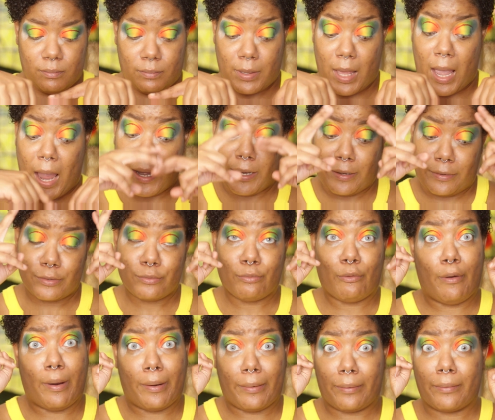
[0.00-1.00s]
liners
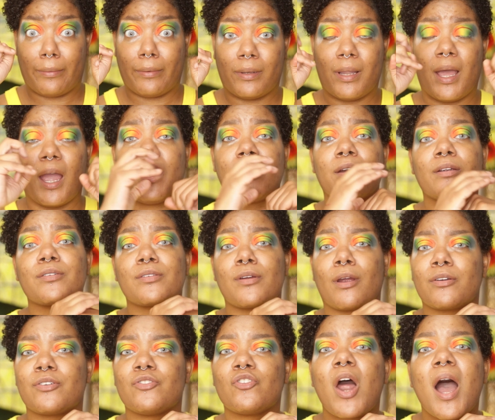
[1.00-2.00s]

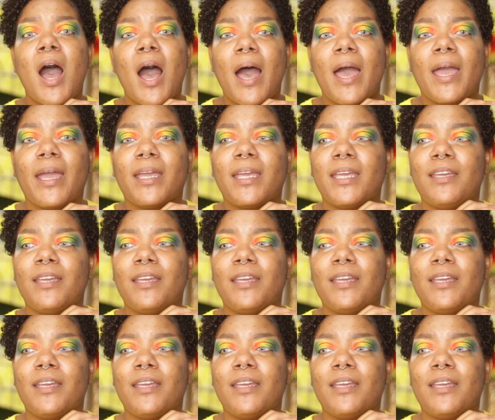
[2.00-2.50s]
are dry.